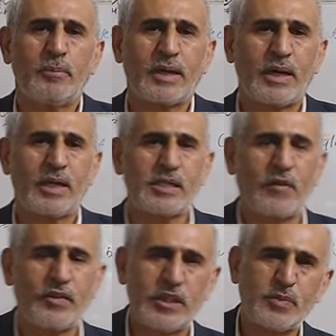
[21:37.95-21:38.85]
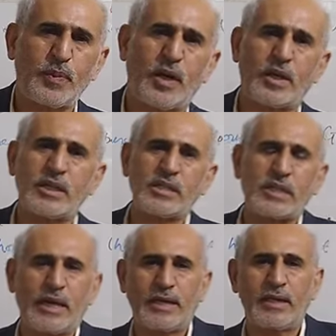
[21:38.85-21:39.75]
Because of these plants
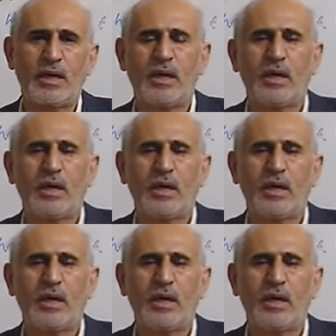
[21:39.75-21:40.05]
and